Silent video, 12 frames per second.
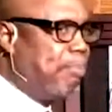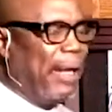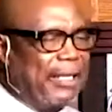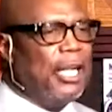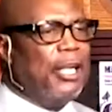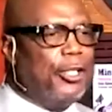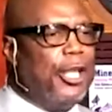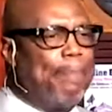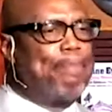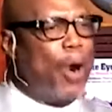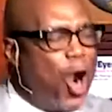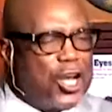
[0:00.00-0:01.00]
but your
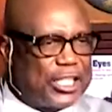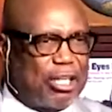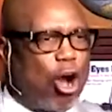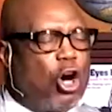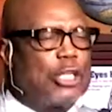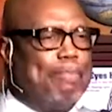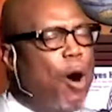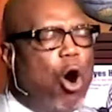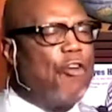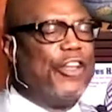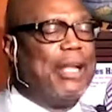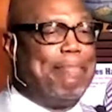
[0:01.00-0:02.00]
purse costs
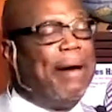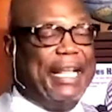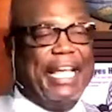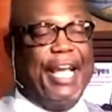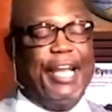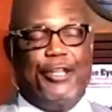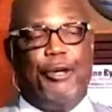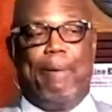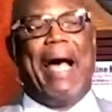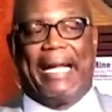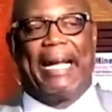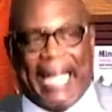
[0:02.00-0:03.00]
more than the money in your
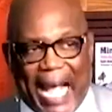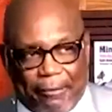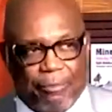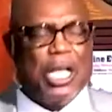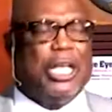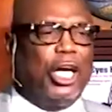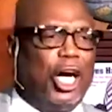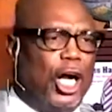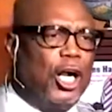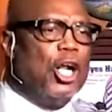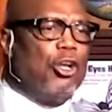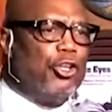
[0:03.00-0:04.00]
bank account.
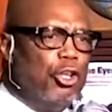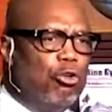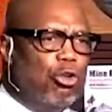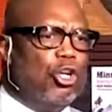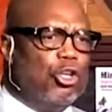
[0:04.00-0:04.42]
Uh, you,